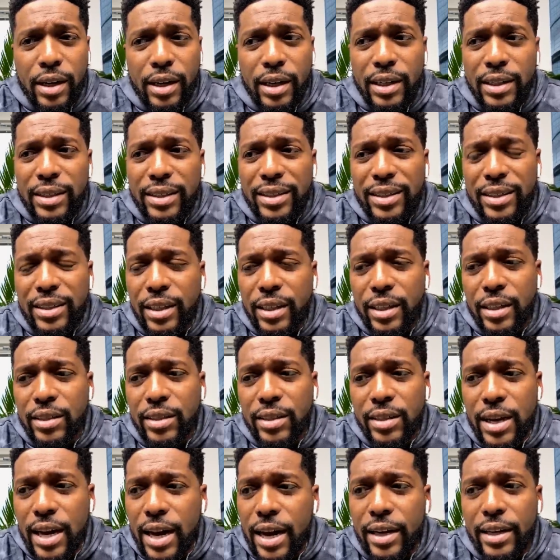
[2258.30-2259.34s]
it, it's
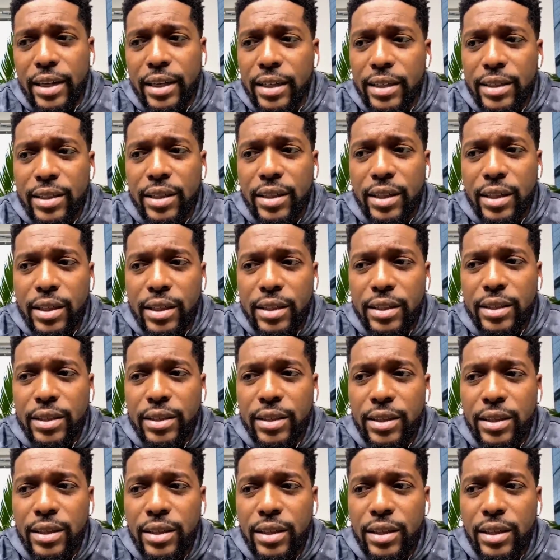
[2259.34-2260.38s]
it's not easy.
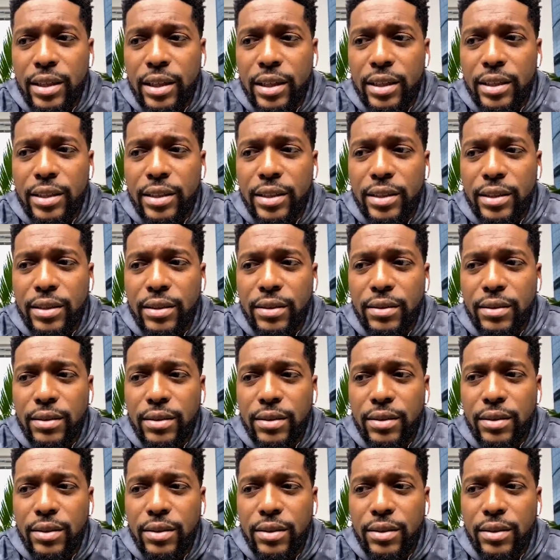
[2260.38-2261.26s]
It's it's